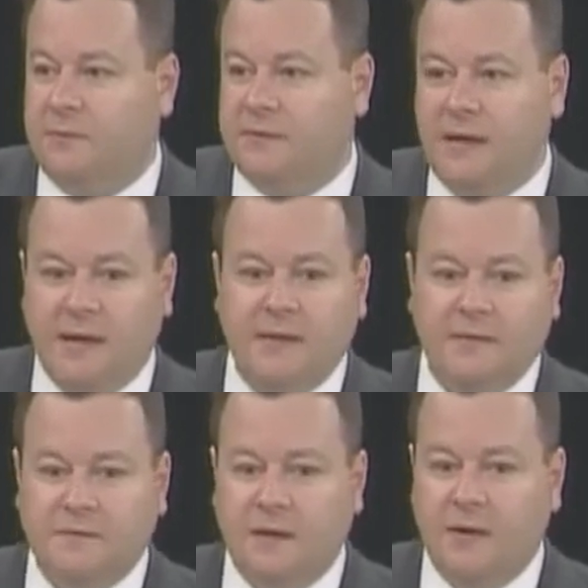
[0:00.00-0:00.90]
but then,
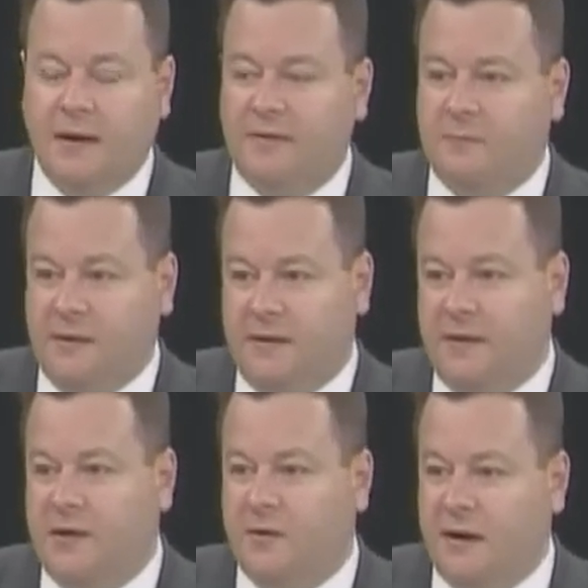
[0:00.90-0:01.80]
so they don't have money, and
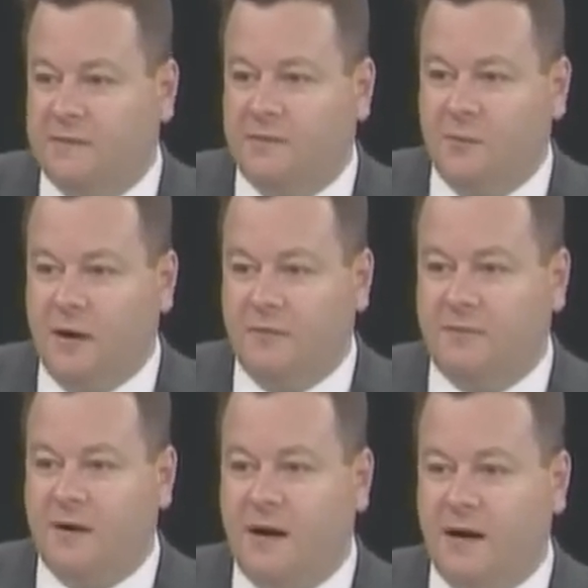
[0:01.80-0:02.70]
they go down to the
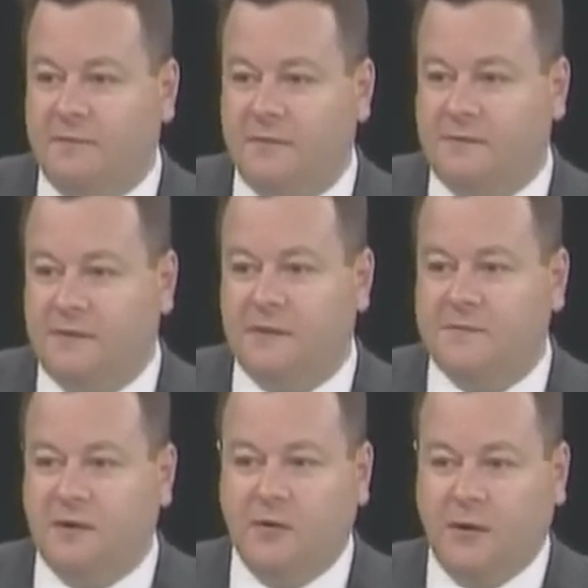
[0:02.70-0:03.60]
welfare office, and there's
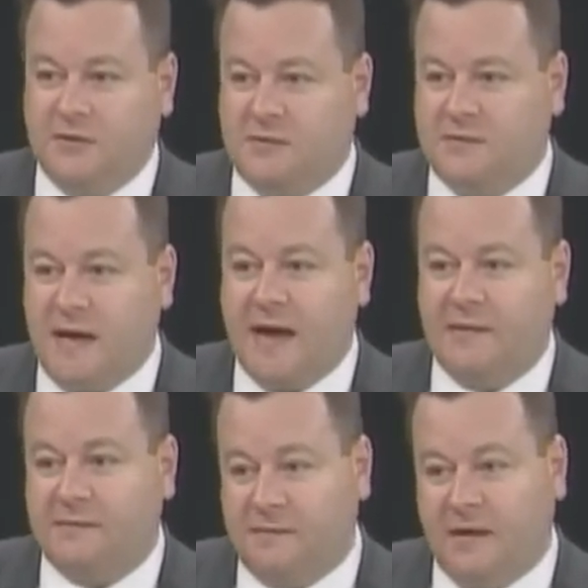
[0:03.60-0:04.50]
no questions
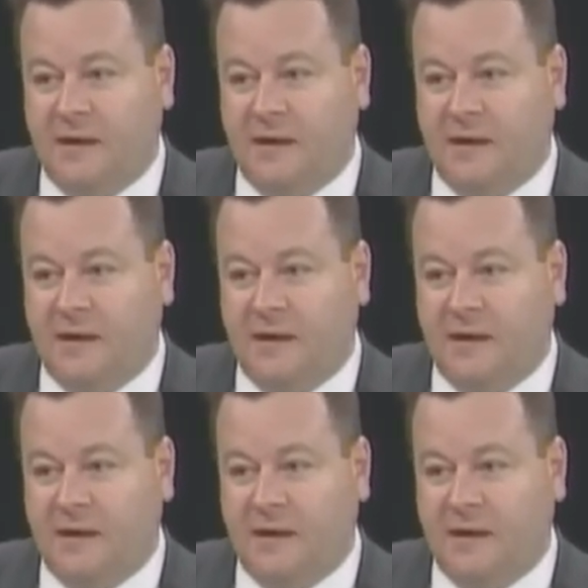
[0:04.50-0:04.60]
asked,